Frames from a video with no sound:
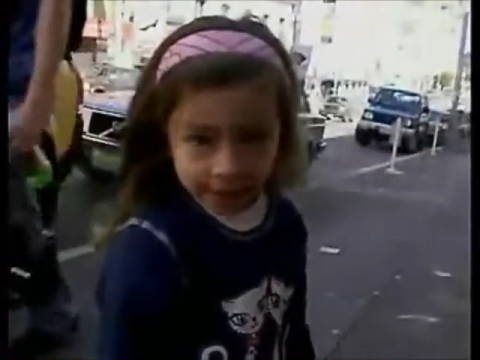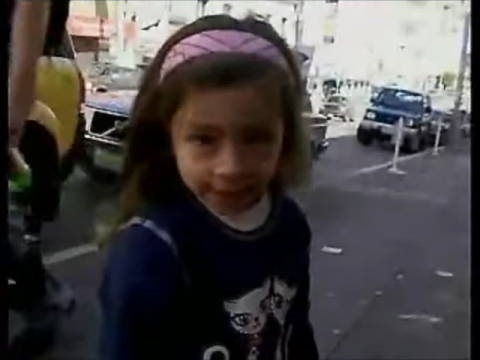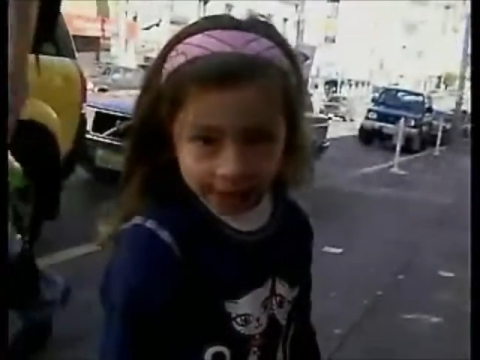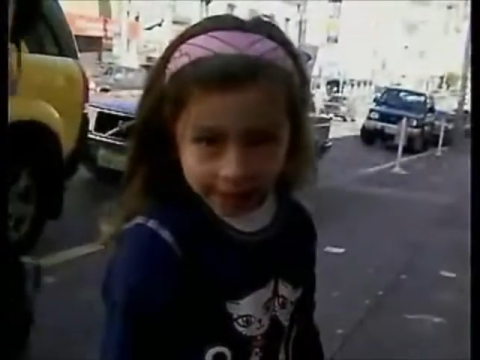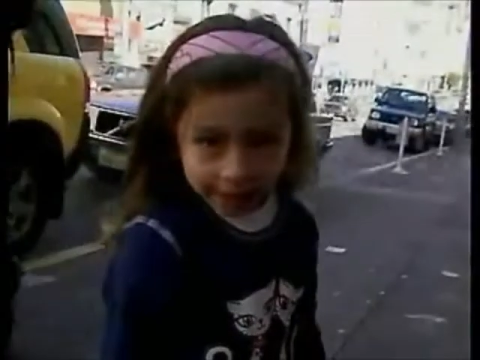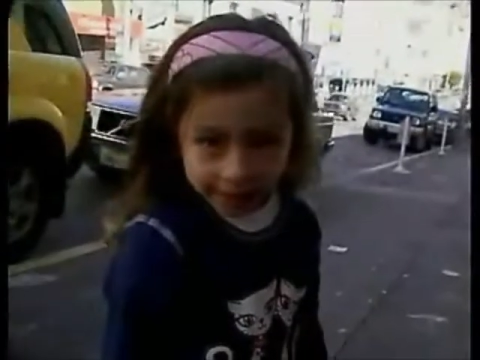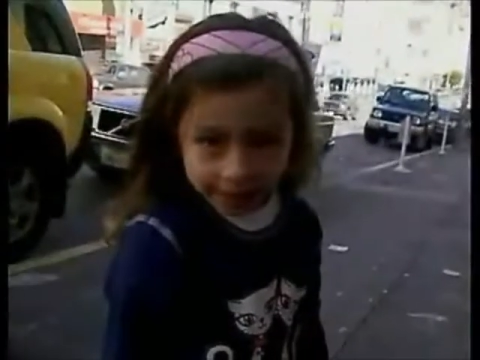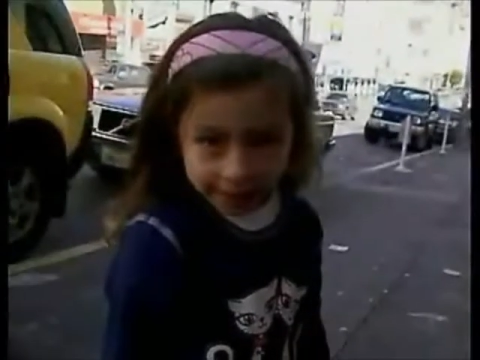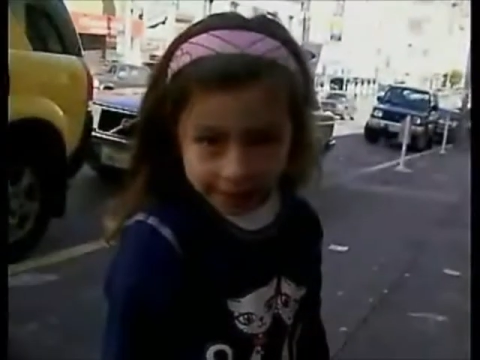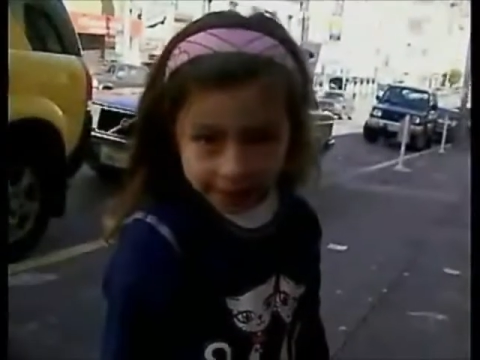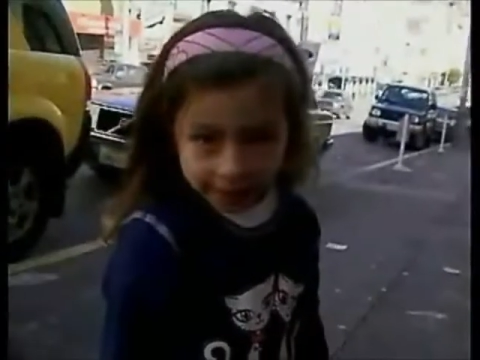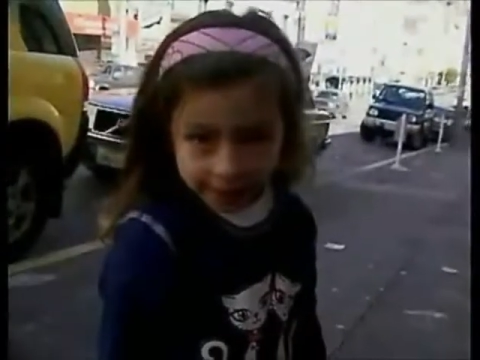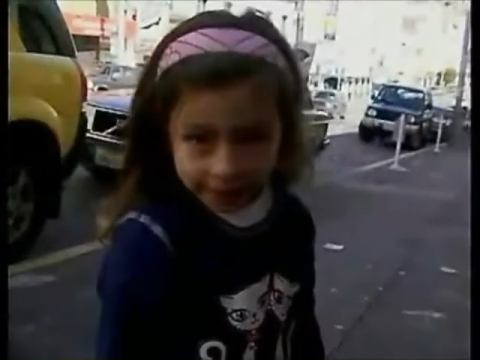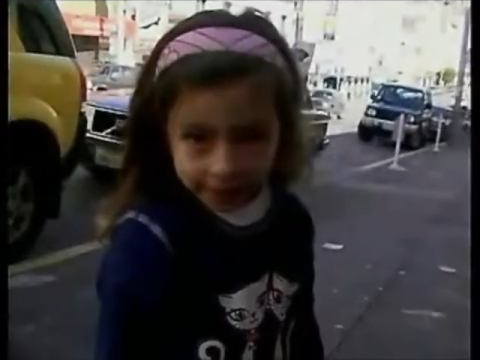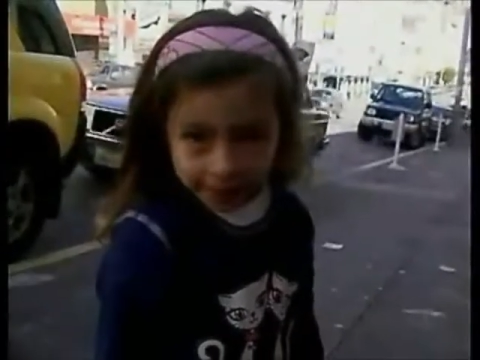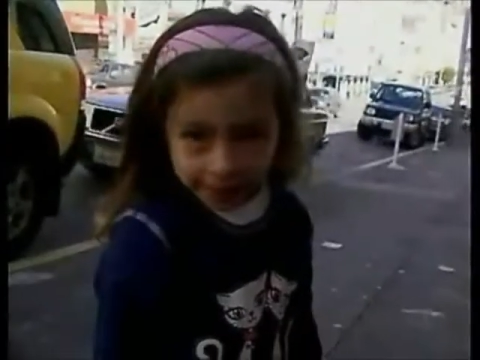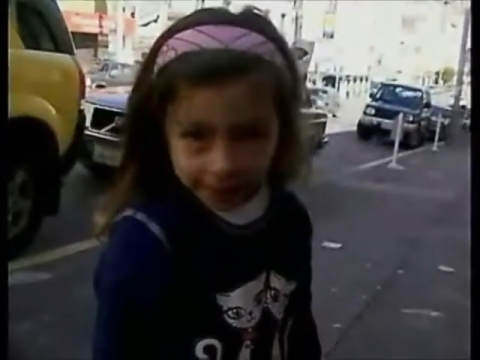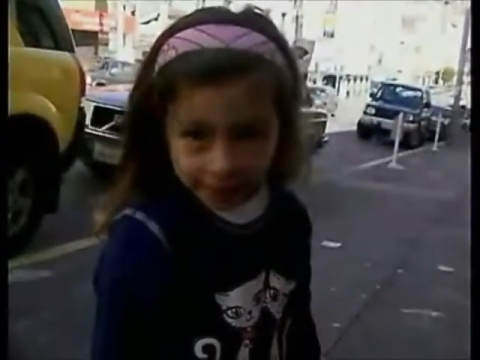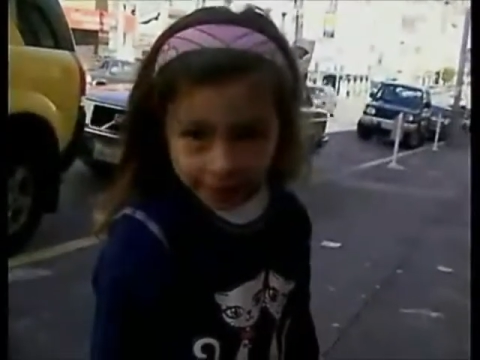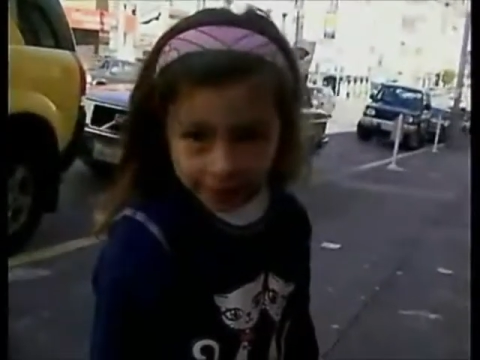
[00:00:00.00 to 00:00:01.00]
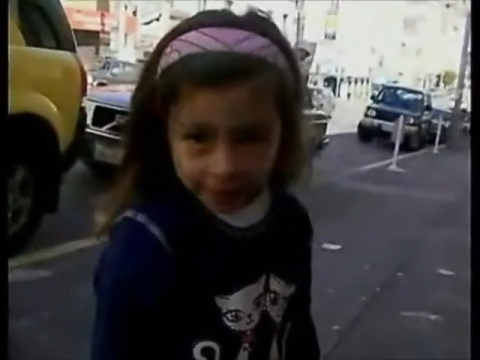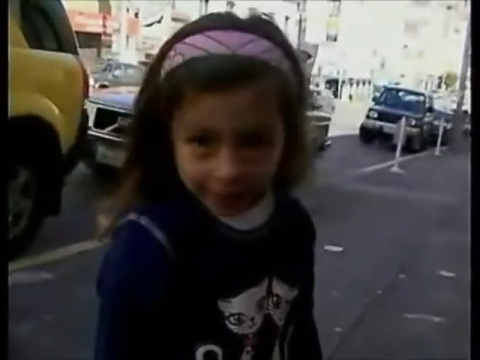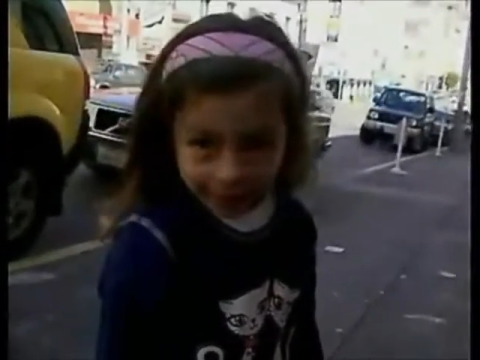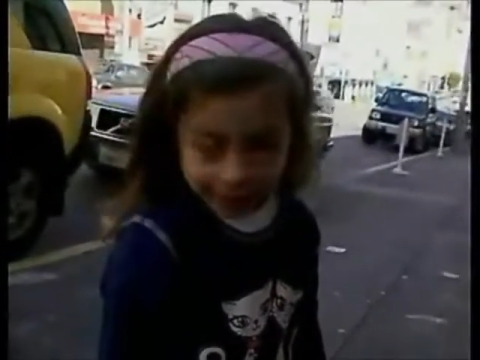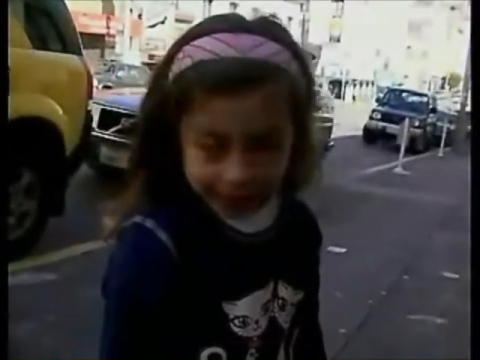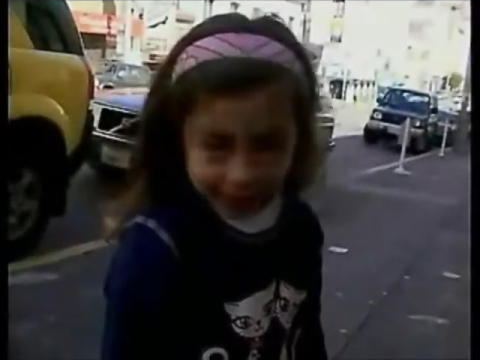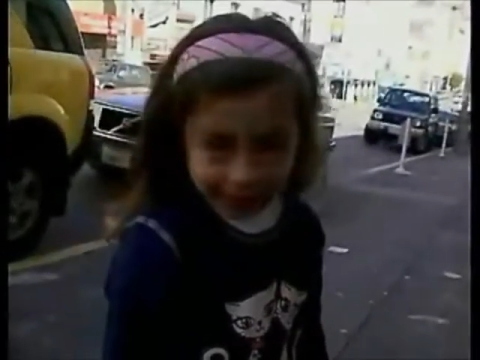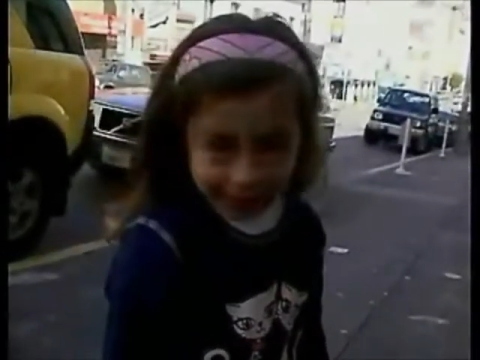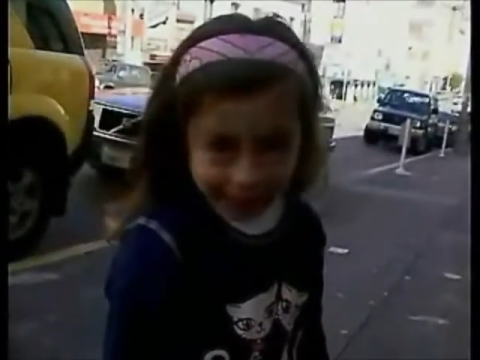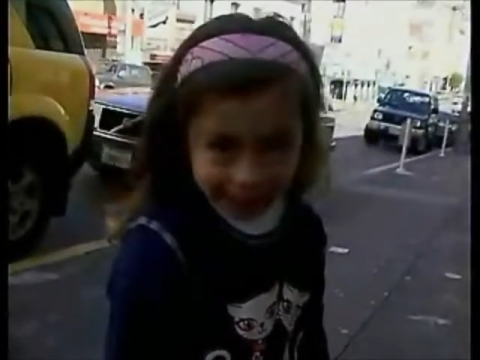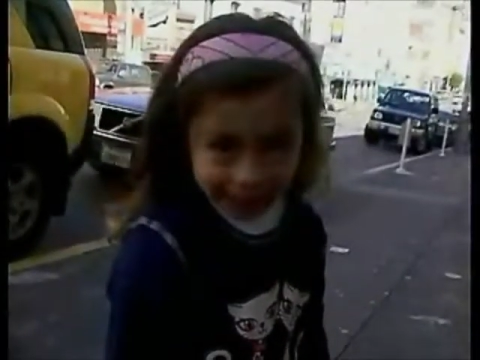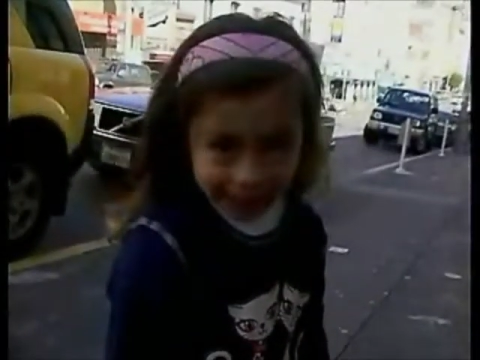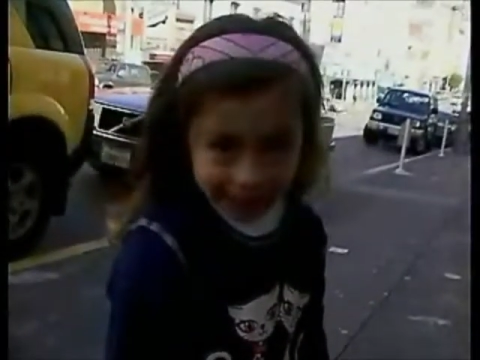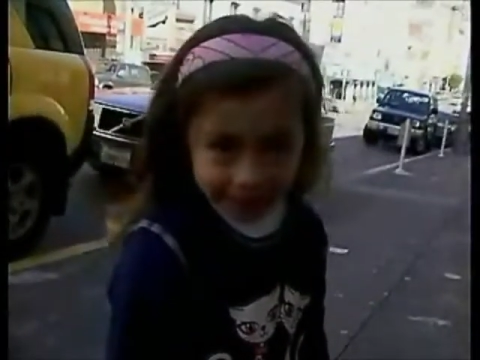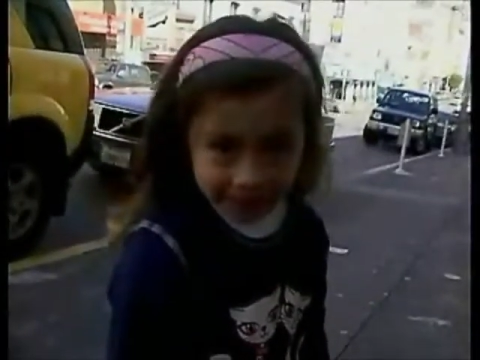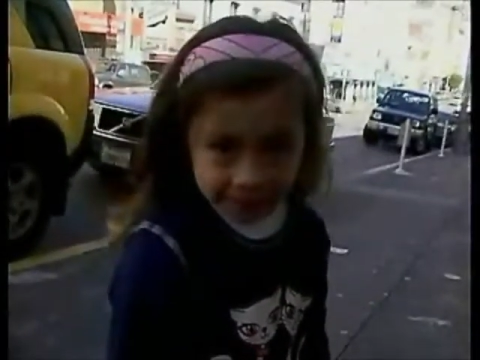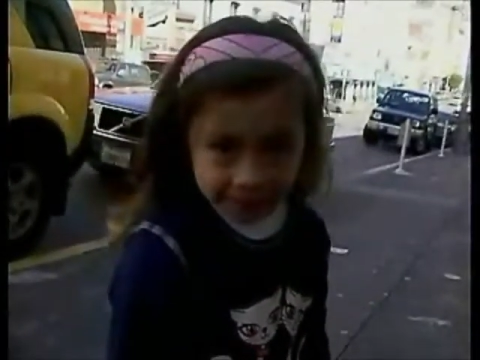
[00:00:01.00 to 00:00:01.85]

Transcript: next year too? Yeah.